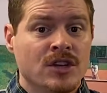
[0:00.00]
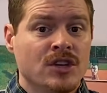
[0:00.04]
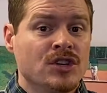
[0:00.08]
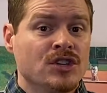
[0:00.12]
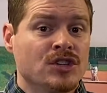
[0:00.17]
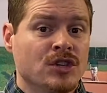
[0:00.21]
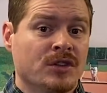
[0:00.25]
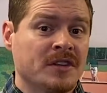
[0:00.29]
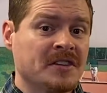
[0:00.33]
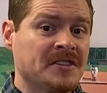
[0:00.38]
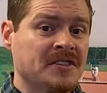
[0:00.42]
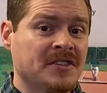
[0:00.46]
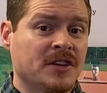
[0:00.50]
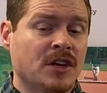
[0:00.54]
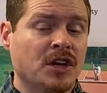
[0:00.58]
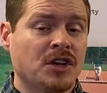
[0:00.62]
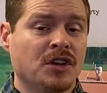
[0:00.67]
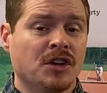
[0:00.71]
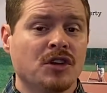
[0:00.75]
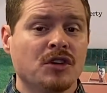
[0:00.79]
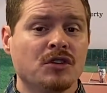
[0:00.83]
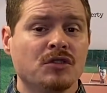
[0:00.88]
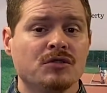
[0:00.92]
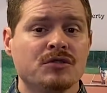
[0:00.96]
So this is good
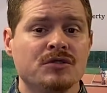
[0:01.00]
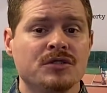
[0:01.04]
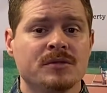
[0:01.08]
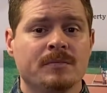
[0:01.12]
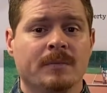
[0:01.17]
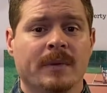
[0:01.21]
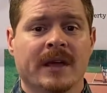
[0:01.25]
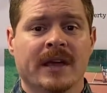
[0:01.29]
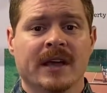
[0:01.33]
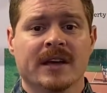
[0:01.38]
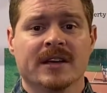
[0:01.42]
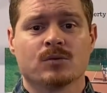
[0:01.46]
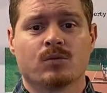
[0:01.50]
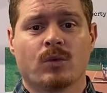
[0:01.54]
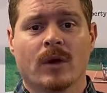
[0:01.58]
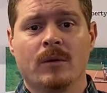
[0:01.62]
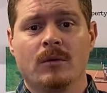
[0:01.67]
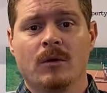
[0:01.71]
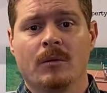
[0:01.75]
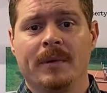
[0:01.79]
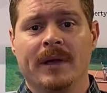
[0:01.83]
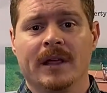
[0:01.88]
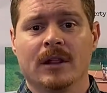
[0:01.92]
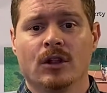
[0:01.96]
news because we
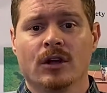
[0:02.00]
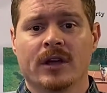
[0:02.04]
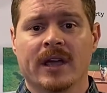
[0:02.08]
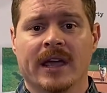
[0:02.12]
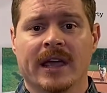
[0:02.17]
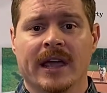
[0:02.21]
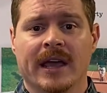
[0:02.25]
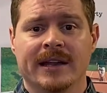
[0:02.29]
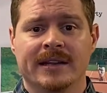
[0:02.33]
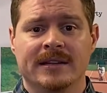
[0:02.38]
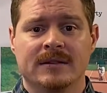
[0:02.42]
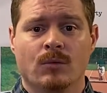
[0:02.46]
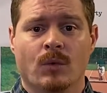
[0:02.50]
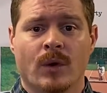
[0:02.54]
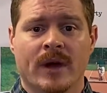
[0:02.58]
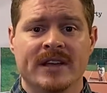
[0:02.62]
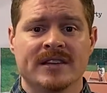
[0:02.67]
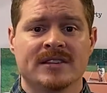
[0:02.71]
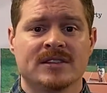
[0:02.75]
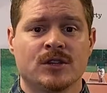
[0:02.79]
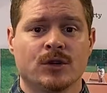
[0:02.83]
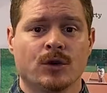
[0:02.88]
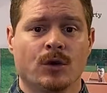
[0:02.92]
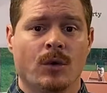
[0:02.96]
will be looking at
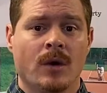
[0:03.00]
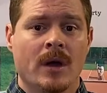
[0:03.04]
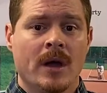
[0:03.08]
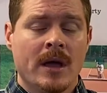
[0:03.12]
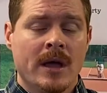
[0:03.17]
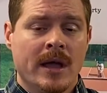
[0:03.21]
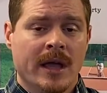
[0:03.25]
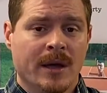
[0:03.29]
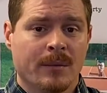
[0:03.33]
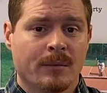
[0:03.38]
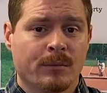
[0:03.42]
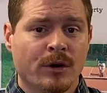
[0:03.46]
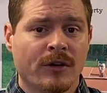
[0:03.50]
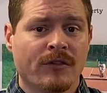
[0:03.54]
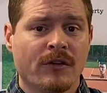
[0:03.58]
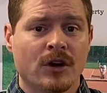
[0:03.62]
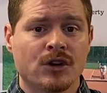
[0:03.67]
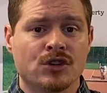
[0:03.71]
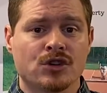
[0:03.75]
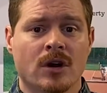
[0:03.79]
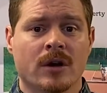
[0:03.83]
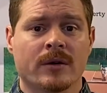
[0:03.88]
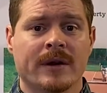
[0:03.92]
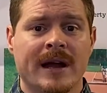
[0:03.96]
ways to improve our
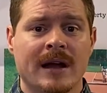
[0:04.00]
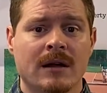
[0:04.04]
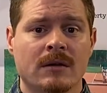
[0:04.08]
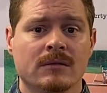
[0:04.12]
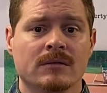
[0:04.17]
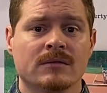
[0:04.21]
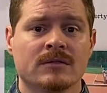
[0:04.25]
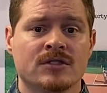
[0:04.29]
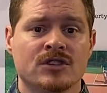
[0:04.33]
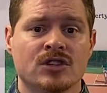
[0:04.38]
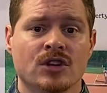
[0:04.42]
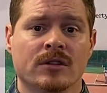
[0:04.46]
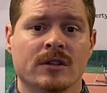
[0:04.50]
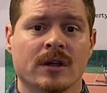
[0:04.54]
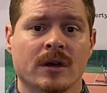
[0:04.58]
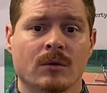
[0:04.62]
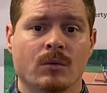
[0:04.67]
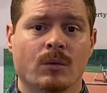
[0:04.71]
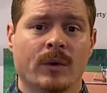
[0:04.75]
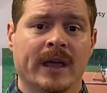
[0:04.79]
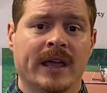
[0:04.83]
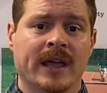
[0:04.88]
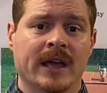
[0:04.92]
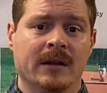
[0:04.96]
truck route so that
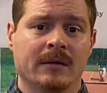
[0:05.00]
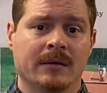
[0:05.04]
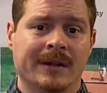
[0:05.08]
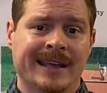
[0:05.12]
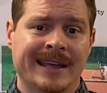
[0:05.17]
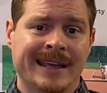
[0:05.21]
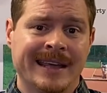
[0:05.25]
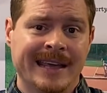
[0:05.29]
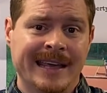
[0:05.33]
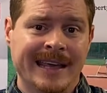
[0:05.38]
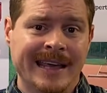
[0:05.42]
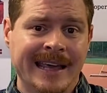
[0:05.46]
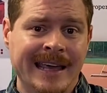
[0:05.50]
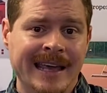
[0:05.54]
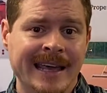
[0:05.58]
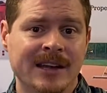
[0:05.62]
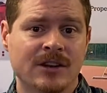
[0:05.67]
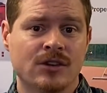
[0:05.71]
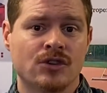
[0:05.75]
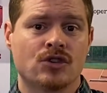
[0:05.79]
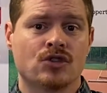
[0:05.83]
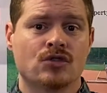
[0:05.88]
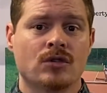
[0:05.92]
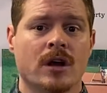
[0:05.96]
we can
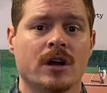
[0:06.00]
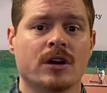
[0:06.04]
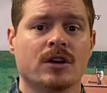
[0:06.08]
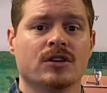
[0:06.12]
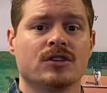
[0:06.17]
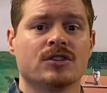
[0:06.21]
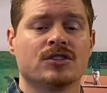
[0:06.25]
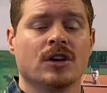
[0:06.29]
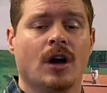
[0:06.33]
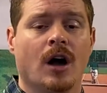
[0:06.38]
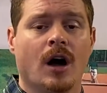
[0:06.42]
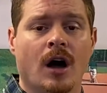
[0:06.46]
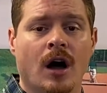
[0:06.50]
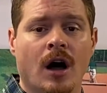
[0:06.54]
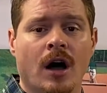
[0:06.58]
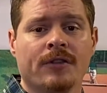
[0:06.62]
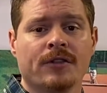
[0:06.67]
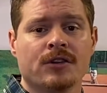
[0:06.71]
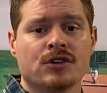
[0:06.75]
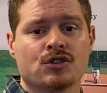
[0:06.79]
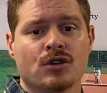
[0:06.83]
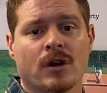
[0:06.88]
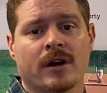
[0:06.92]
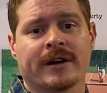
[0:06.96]
get truckers on
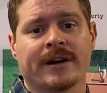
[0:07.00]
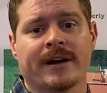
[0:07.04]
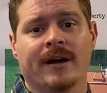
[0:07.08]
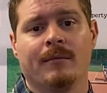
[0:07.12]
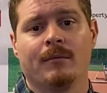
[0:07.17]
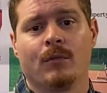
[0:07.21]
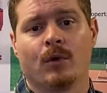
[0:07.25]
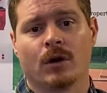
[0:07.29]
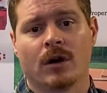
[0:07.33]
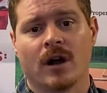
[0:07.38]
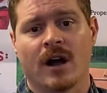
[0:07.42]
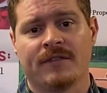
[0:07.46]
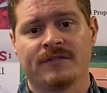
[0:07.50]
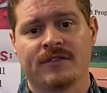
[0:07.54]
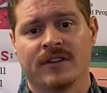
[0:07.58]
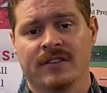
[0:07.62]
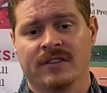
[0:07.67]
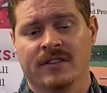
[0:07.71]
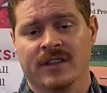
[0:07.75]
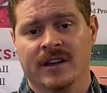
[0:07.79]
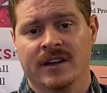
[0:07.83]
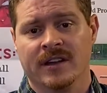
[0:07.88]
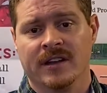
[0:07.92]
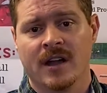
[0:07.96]
the truck route more
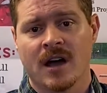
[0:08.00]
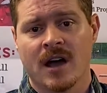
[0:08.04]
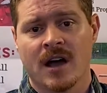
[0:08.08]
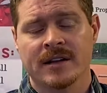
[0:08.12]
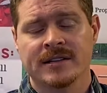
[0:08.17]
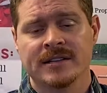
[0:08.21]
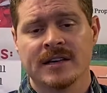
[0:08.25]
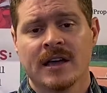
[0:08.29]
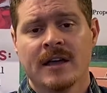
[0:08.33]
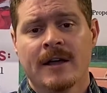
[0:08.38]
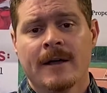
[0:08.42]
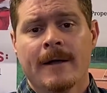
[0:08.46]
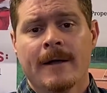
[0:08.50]
often than not,